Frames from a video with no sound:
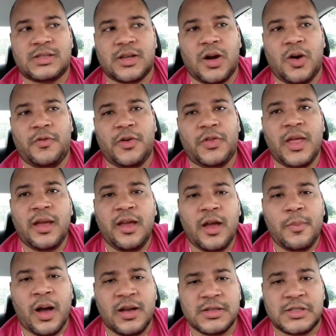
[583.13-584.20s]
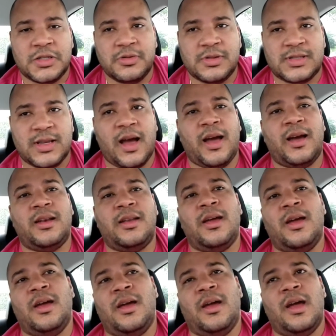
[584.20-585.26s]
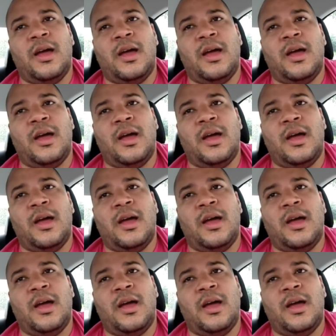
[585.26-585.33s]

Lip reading: So if you're thinking about suicide,